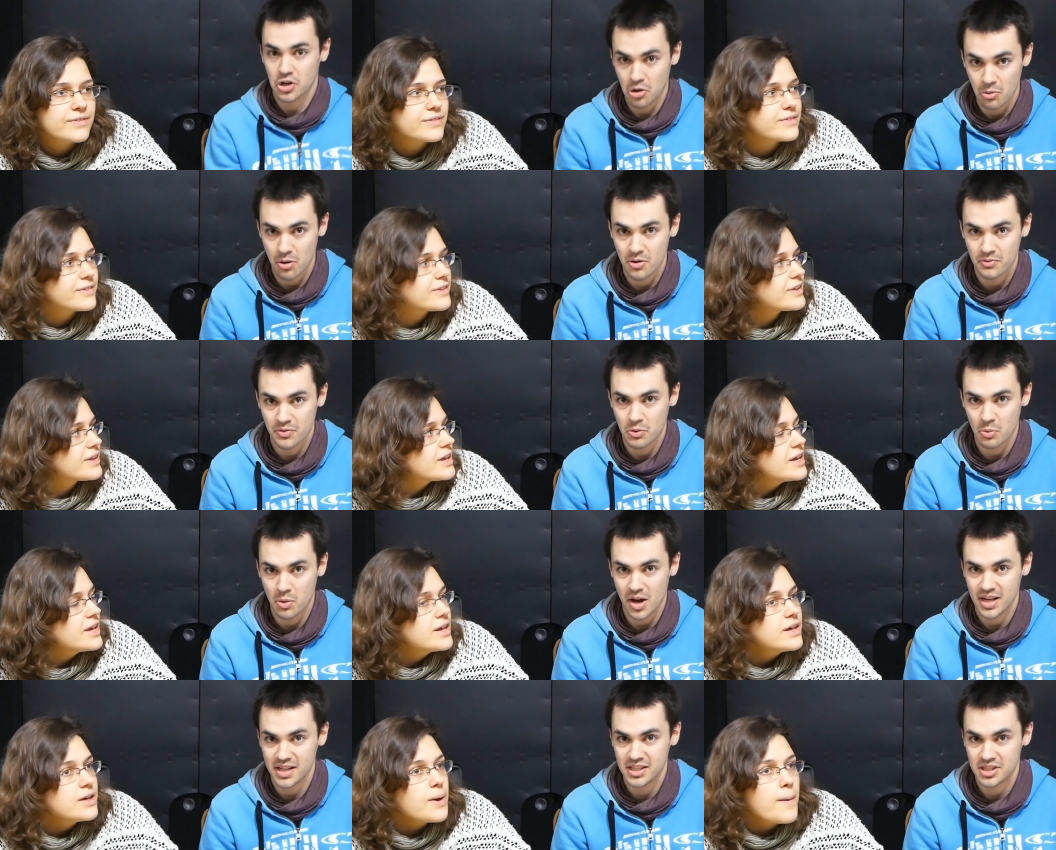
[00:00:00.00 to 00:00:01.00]
Speaker 1: go over
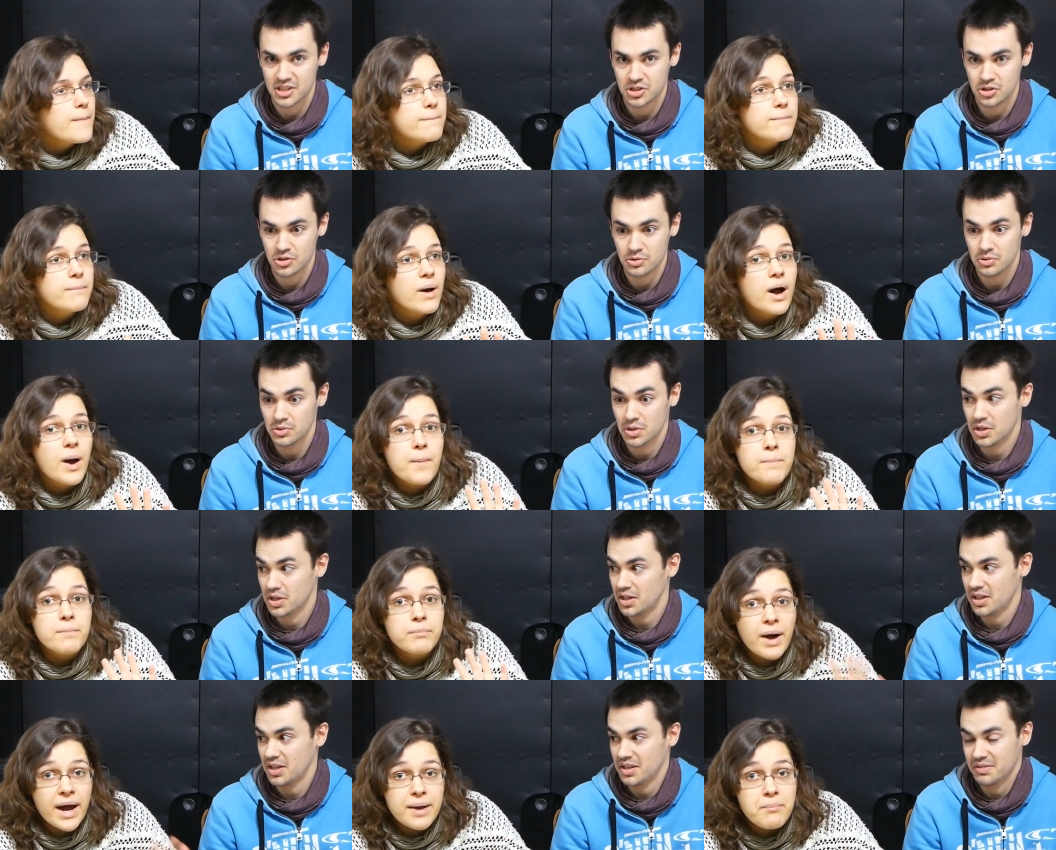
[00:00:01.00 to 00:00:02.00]
what I need to do. Uh,
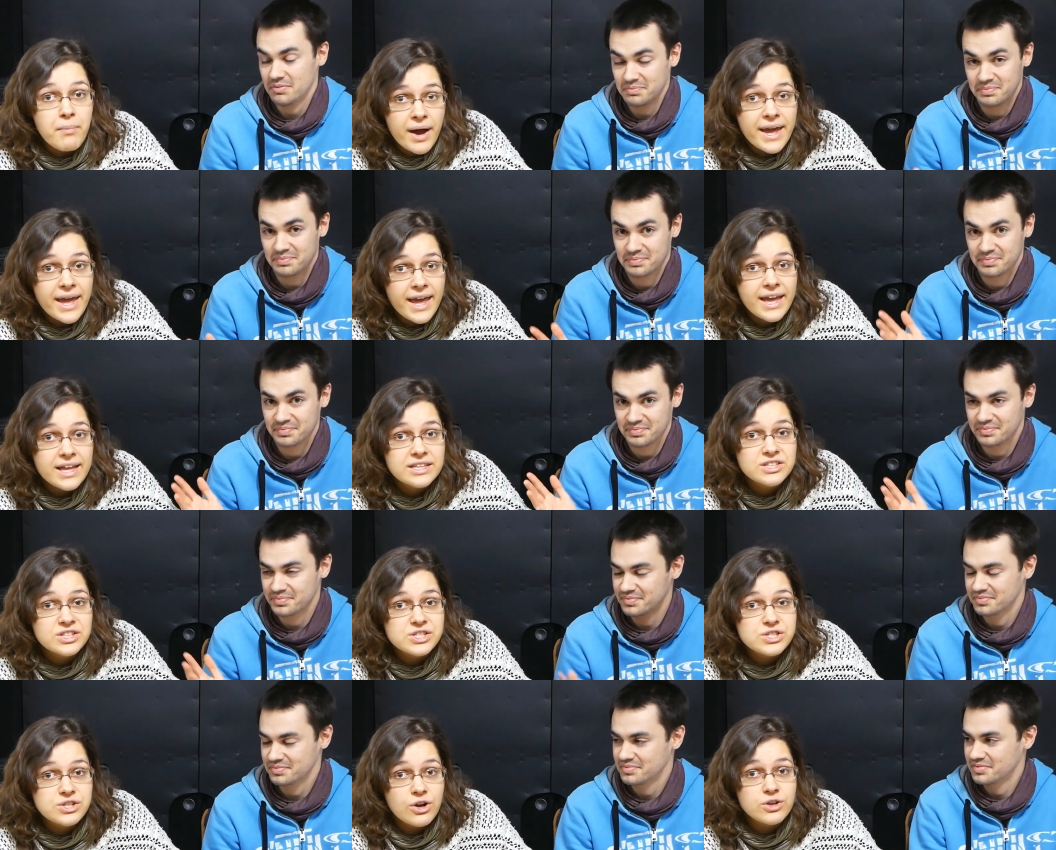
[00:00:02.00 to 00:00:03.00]
Speaker 2: my, my head
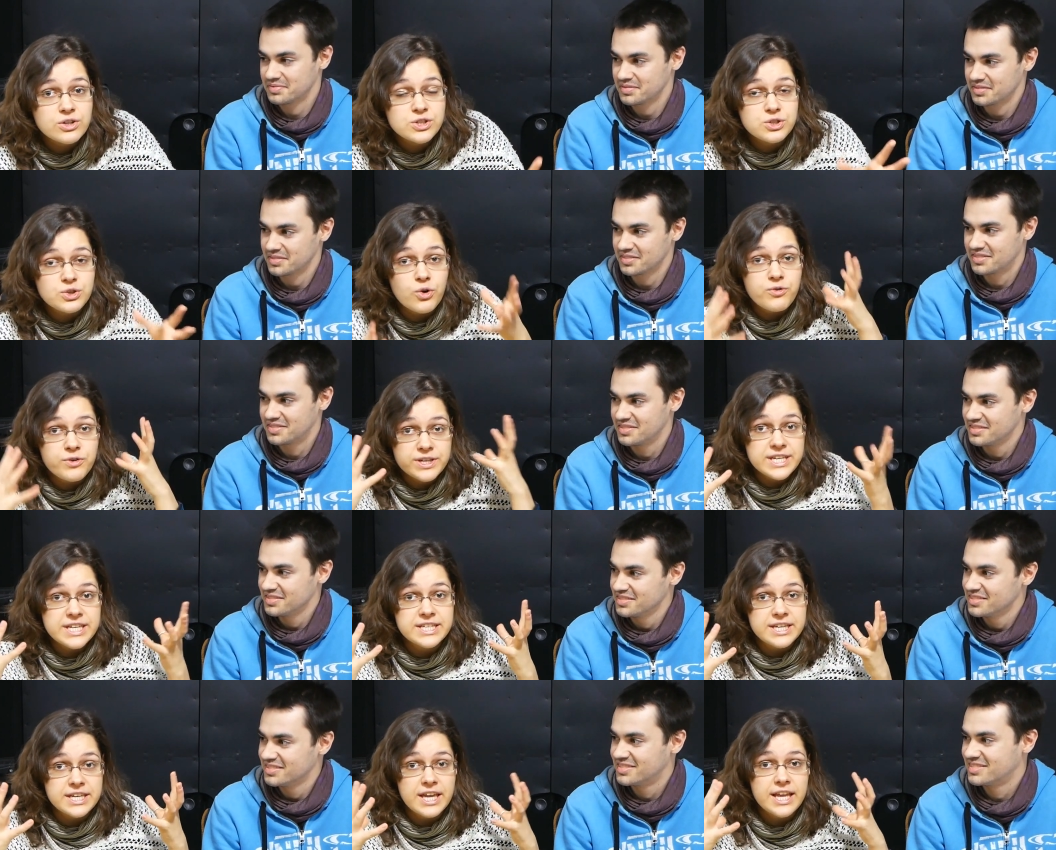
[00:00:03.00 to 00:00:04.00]
starts
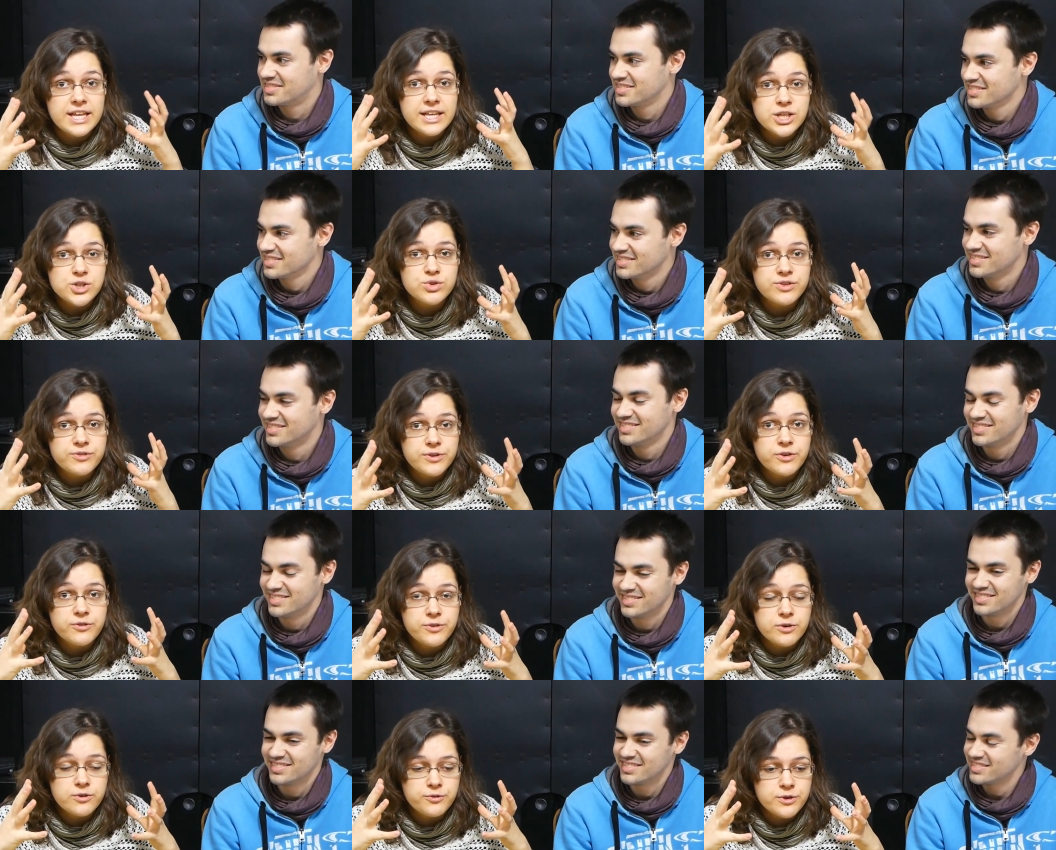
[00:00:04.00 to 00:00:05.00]
overheating. It literally fe
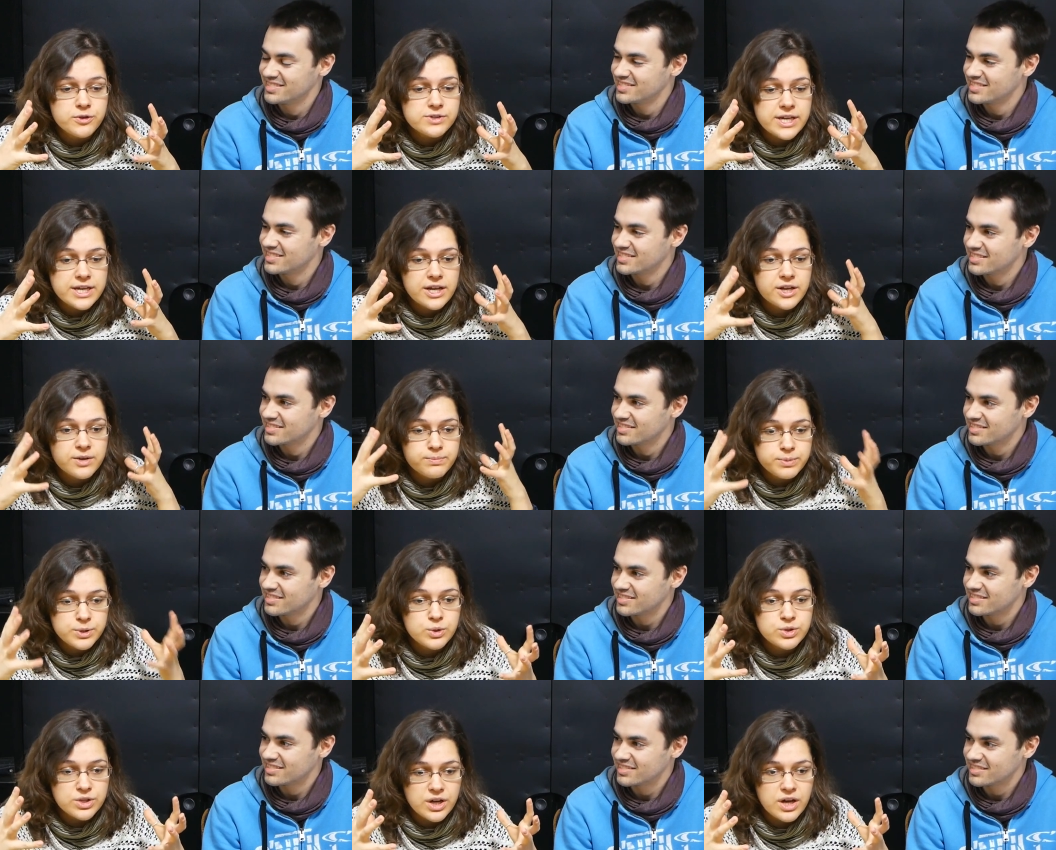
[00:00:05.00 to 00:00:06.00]
fe feels like a
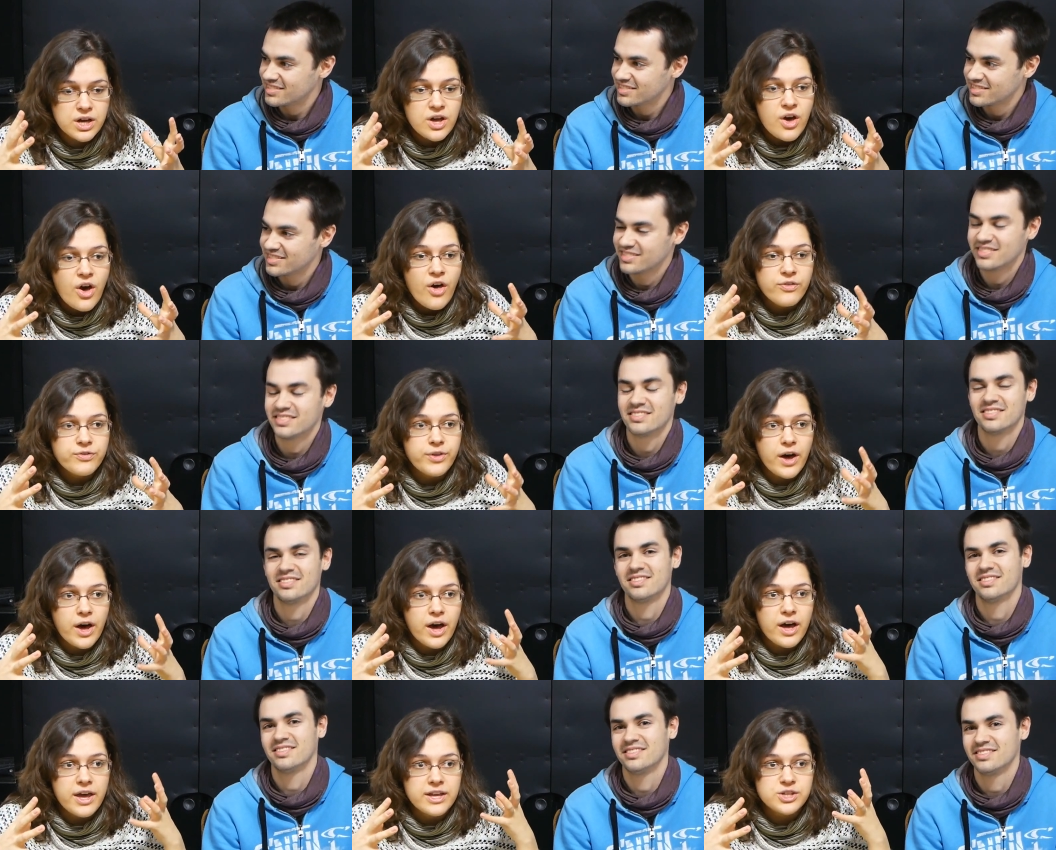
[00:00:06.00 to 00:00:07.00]
computer
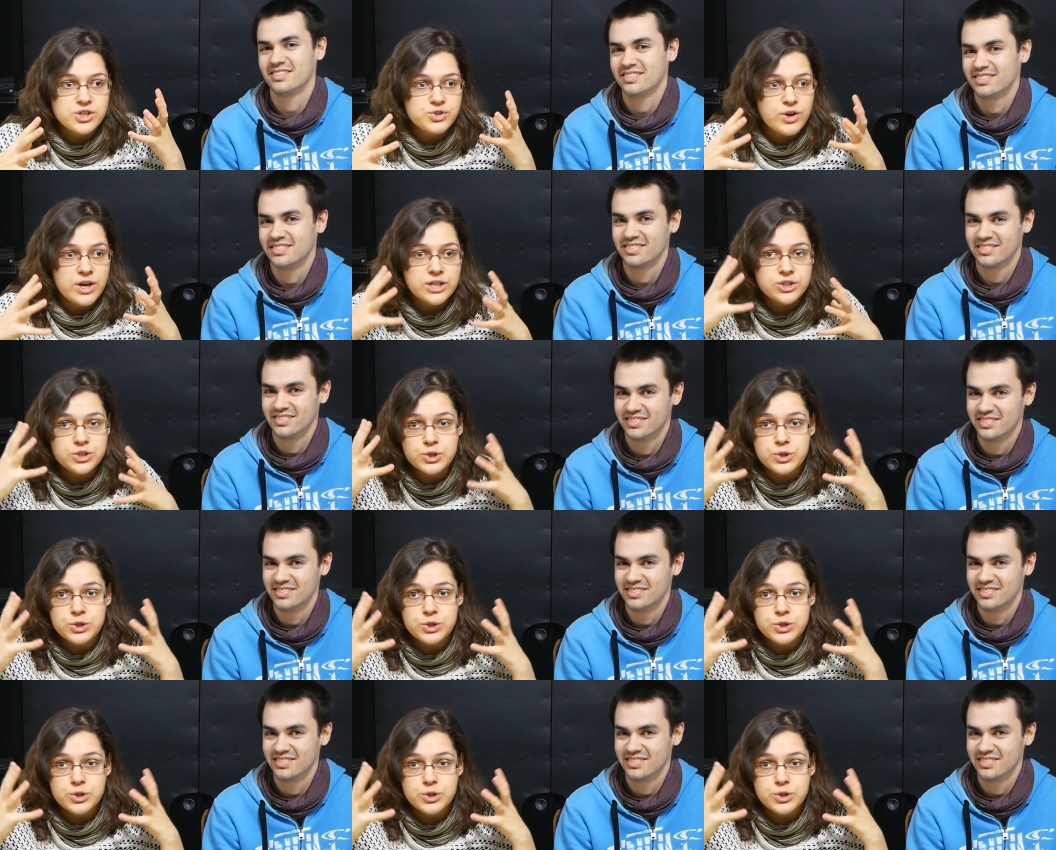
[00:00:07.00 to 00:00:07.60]
that is trying